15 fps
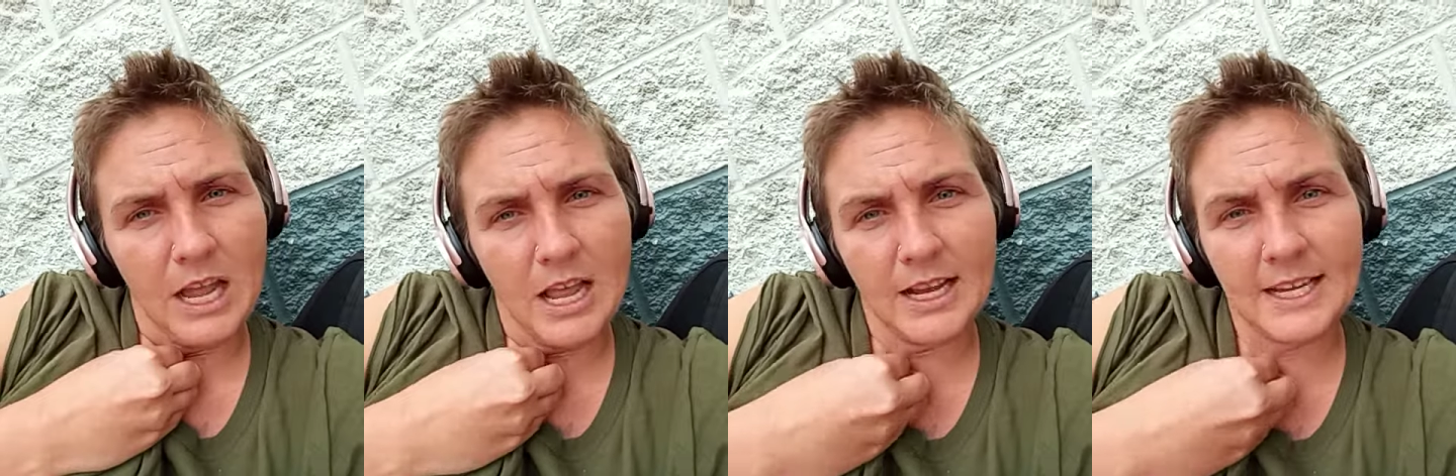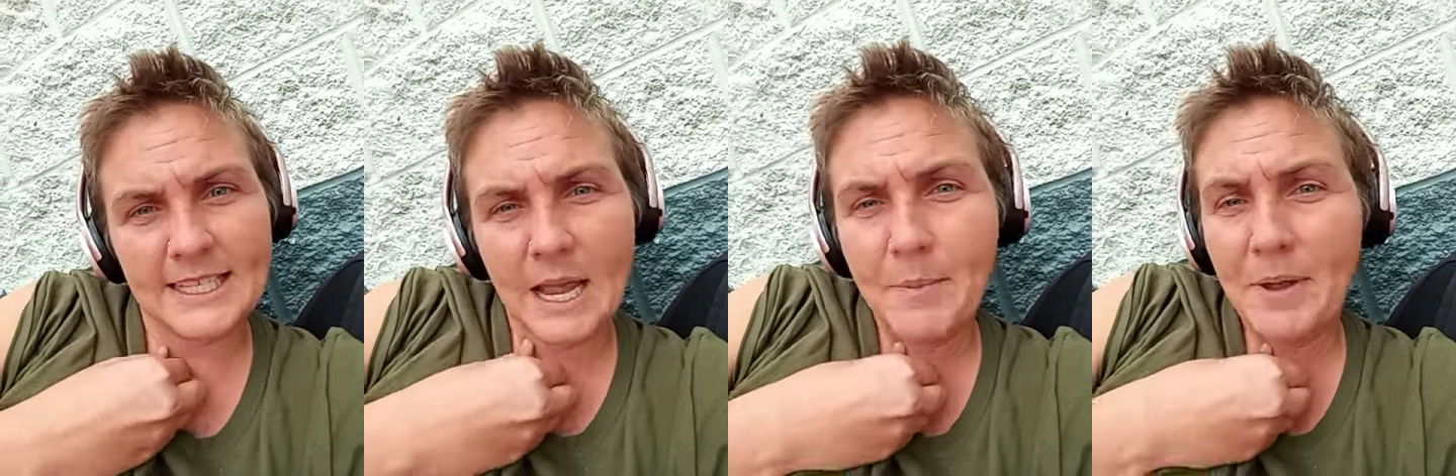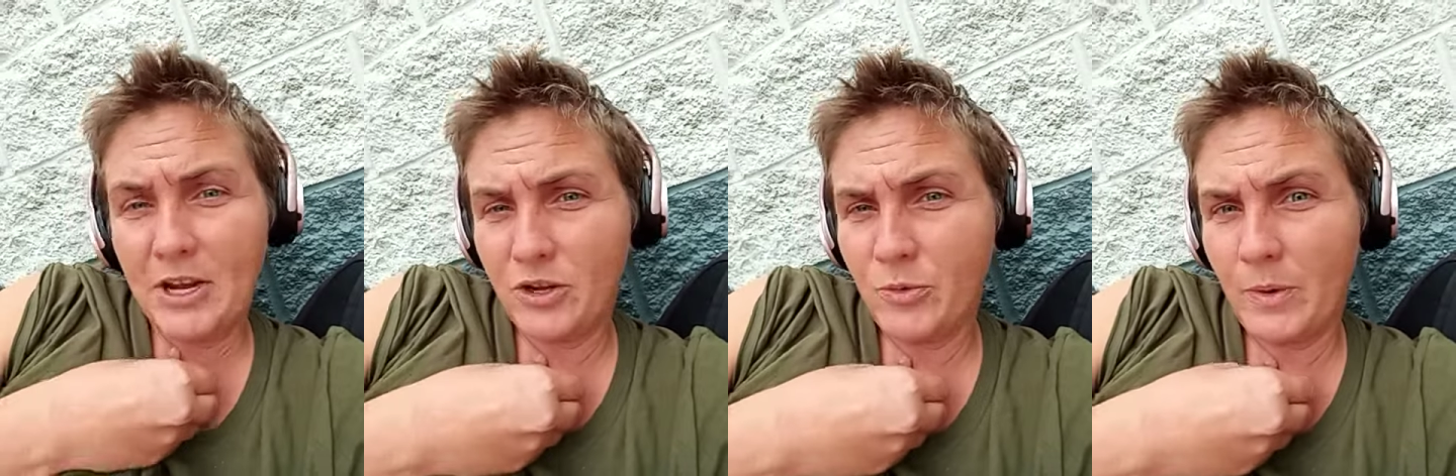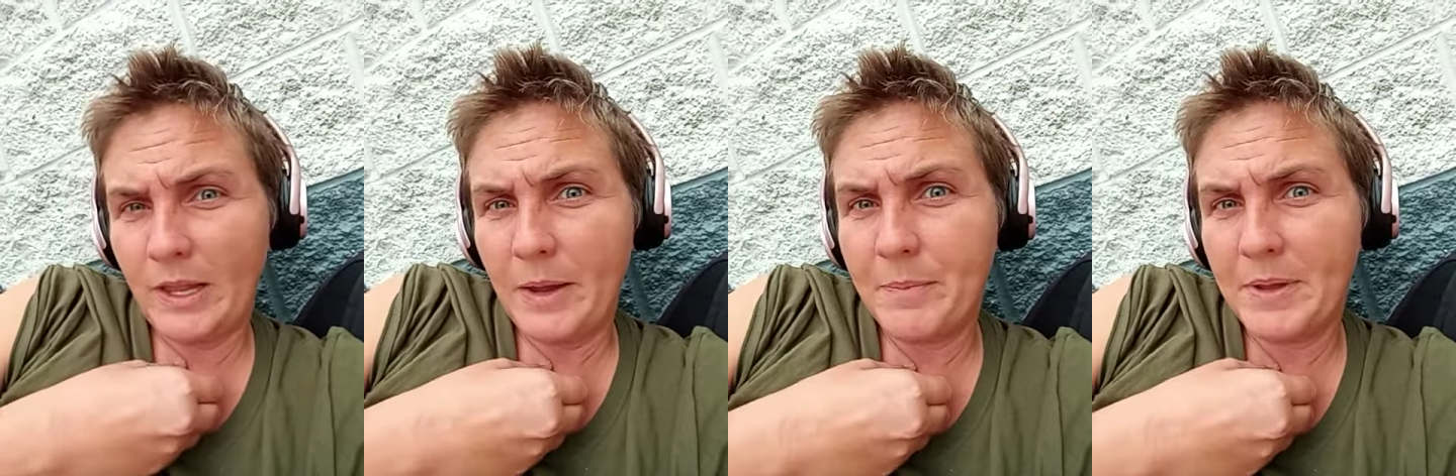Because I bet you
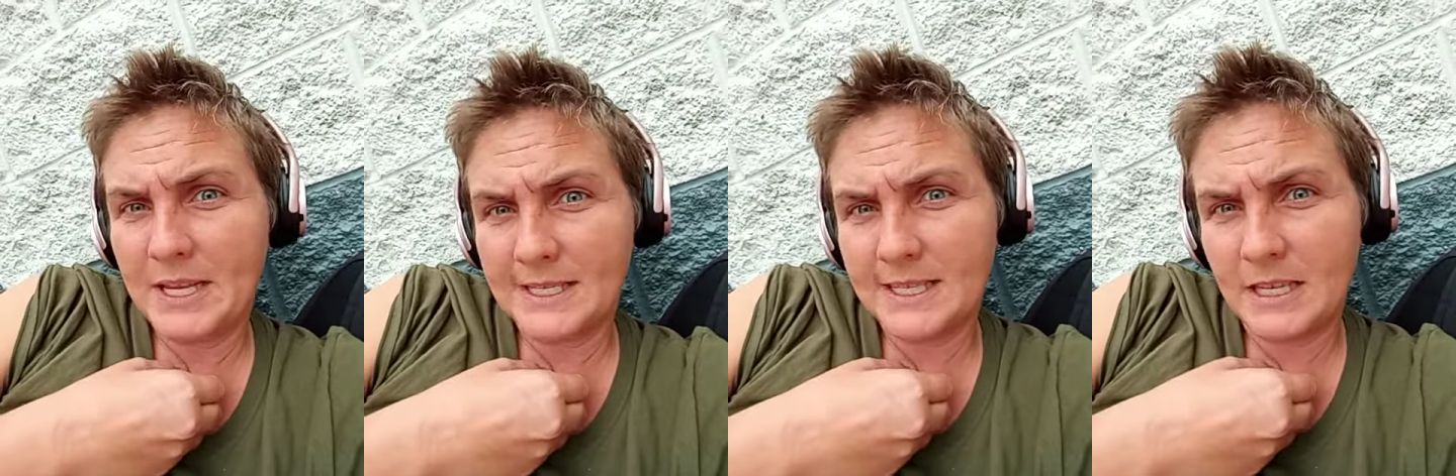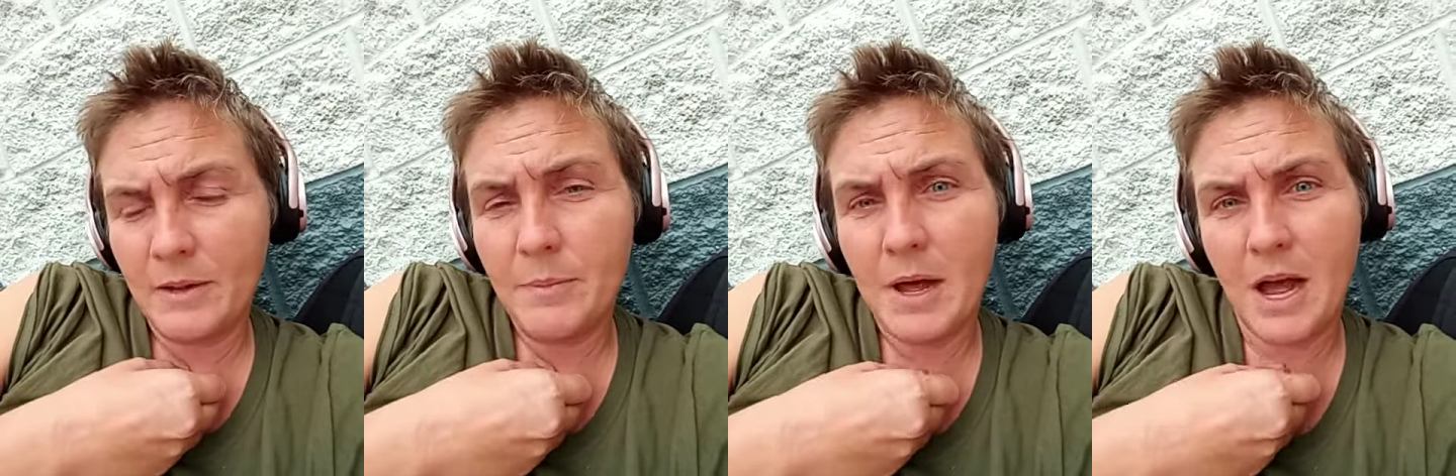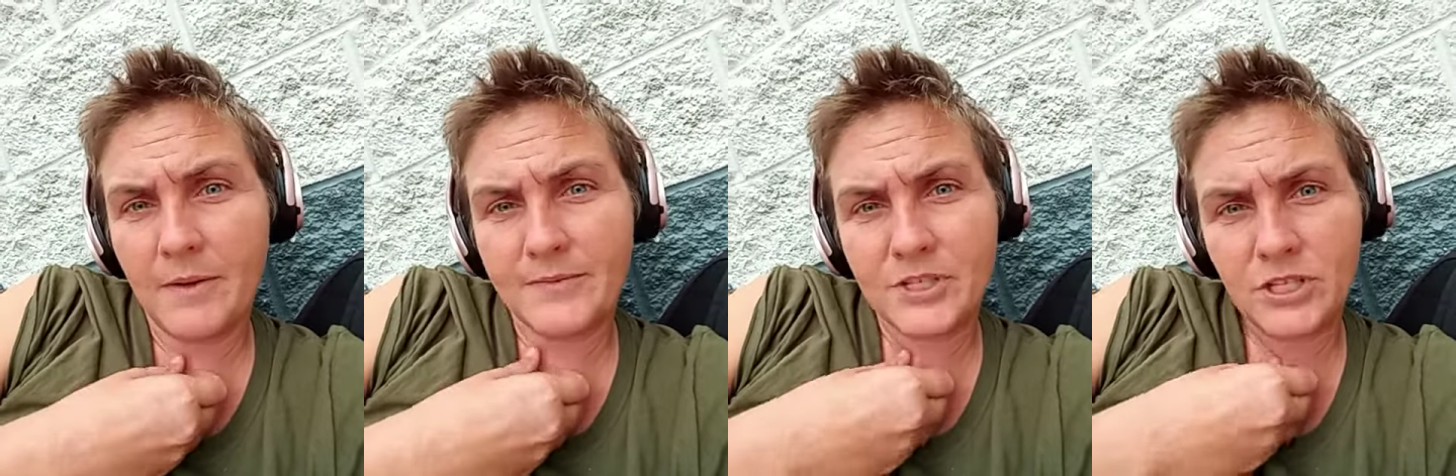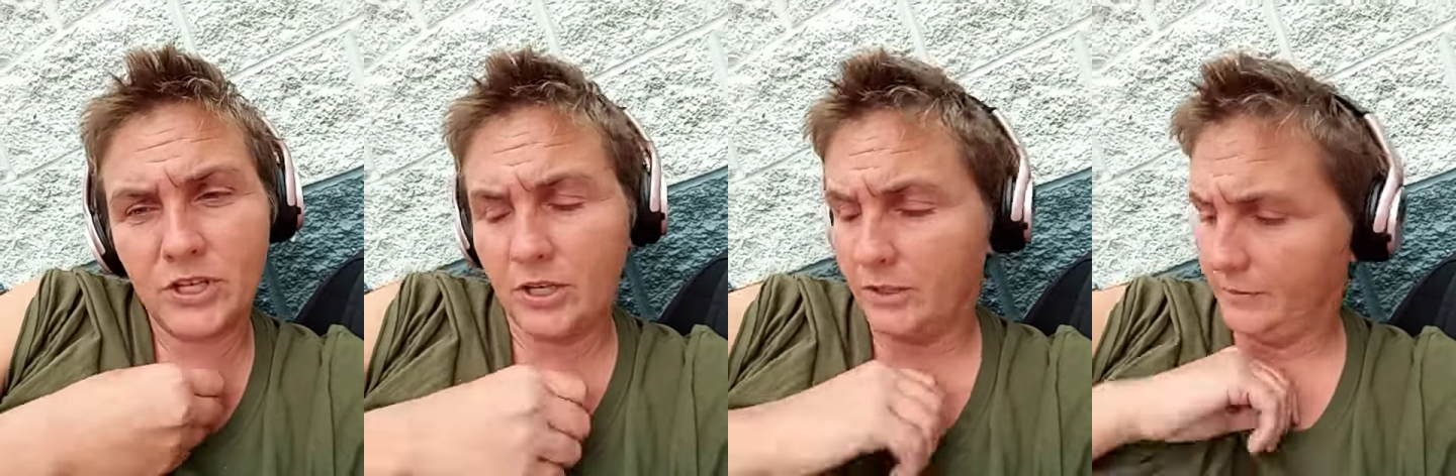really pissed them off
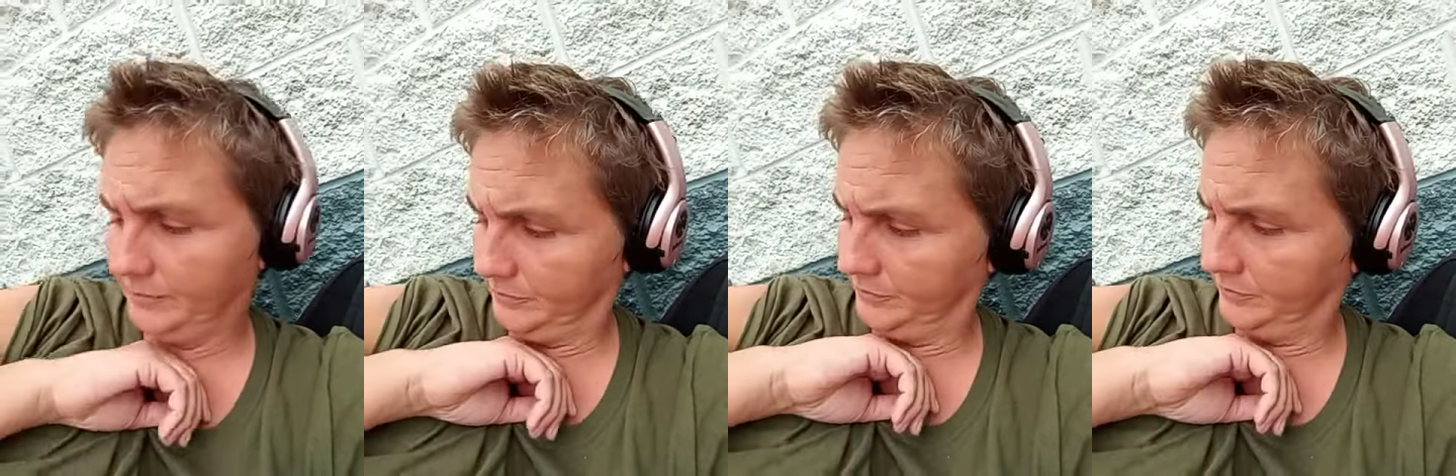too.